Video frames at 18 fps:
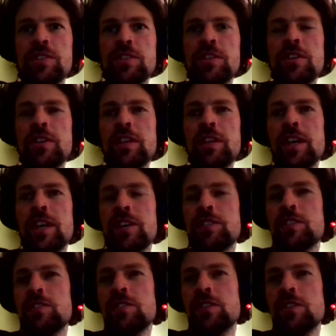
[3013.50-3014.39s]
earlier at
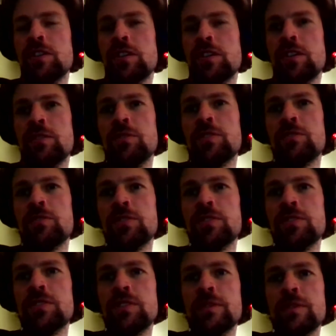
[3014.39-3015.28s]
Studio, which
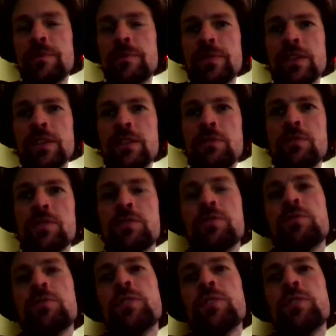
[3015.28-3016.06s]
was